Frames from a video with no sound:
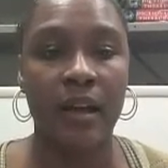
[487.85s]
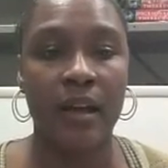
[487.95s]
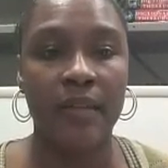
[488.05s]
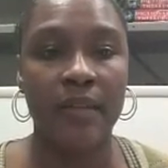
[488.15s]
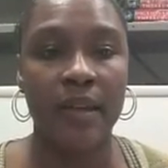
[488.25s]

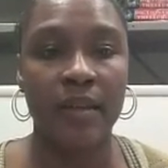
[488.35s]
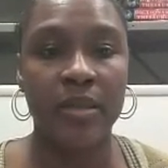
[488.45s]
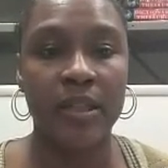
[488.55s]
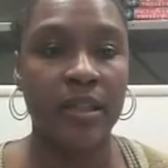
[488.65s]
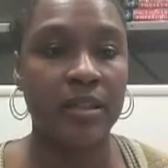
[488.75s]
And then
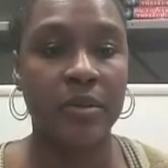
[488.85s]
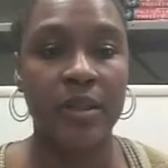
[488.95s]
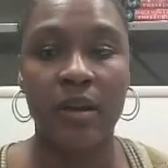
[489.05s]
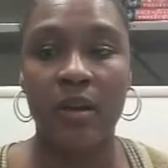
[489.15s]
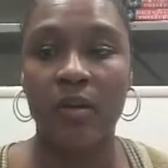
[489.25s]
because we
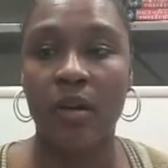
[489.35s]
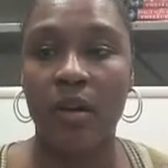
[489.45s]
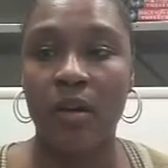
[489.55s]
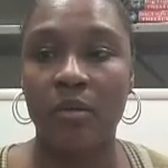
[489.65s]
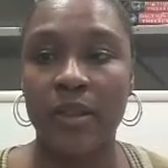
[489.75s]
know
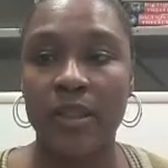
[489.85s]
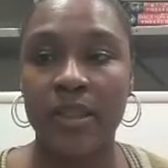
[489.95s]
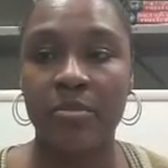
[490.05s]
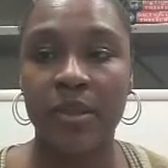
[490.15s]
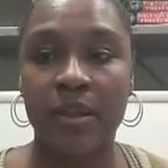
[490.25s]
we
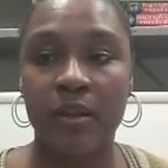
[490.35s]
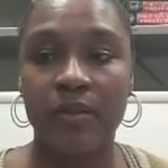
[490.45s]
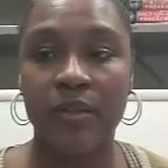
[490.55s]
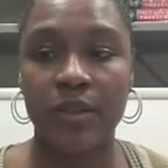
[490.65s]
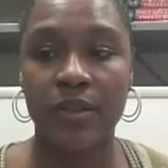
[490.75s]
did b
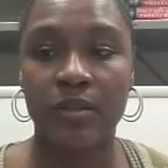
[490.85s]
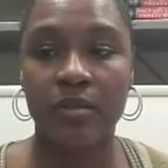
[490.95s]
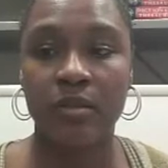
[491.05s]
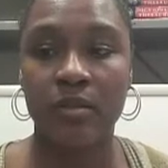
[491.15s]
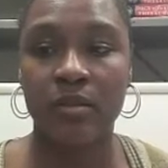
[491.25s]
over
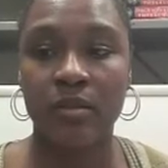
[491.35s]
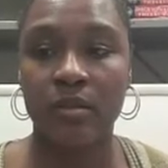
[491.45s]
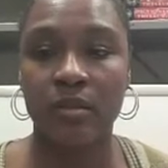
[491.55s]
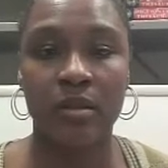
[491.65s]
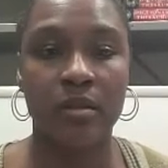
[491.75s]
2
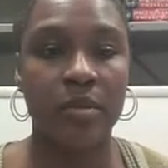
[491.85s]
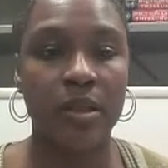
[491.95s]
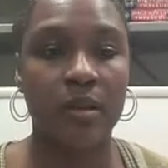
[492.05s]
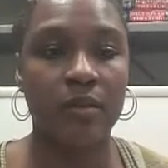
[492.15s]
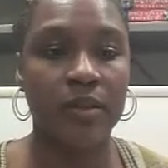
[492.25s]

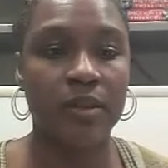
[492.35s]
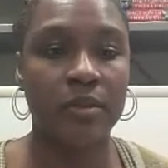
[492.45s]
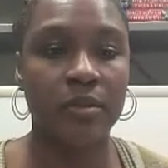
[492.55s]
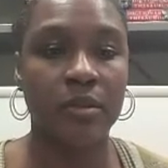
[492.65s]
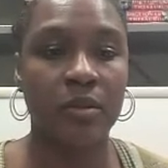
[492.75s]

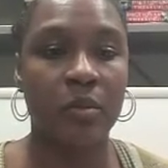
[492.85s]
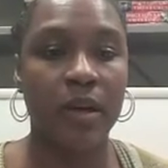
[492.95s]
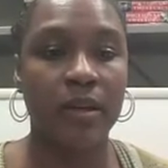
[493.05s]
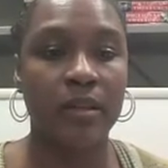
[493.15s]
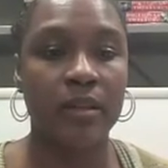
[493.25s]
is a
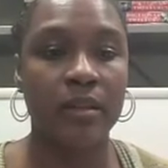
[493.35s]
1.